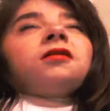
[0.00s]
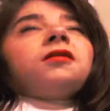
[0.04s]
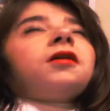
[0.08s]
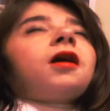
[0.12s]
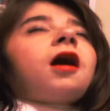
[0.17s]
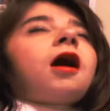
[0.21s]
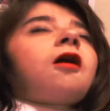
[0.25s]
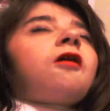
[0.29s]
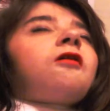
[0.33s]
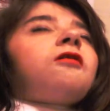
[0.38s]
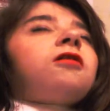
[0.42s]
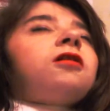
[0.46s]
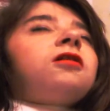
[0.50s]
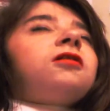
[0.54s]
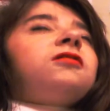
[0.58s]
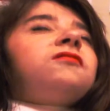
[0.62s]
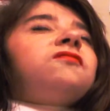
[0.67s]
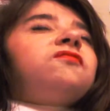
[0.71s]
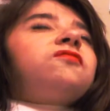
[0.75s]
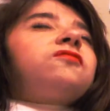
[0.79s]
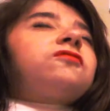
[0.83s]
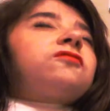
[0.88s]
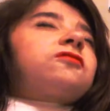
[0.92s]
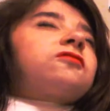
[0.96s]
Now,
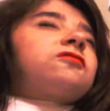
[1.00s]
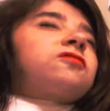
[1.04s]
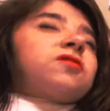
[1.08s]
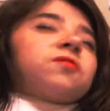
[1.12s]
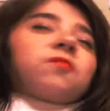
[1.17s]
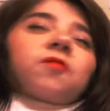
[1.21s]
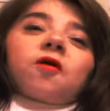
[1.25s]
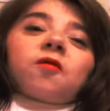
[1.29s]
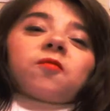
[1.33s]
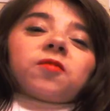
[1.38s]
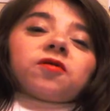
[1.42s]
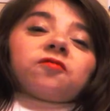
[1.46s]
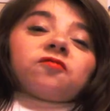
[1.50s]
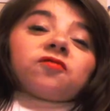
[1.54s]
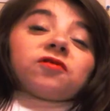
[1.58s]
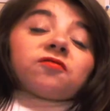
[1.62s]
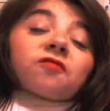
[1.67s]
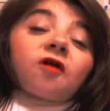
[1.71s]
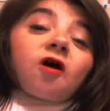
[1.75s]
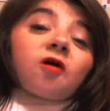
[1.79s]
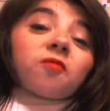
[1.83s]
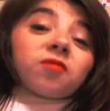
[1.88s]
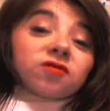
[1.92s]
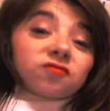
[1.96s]
for the moment we've
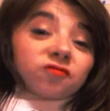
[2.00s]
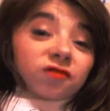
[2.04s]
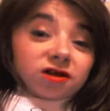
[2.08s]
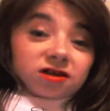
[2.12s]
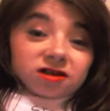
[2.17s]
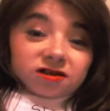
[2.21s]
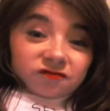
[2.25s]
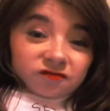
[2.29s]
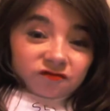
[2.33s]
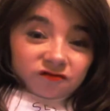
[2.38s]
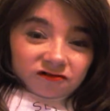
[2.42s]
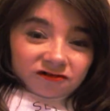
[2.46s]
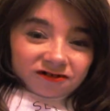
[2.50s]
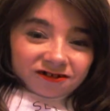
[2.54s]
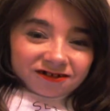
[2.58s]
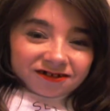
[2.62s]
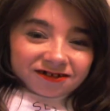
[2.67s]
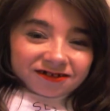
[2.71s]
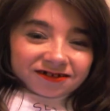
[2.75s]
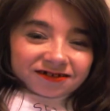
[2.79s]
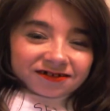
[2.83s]
all been waiting for.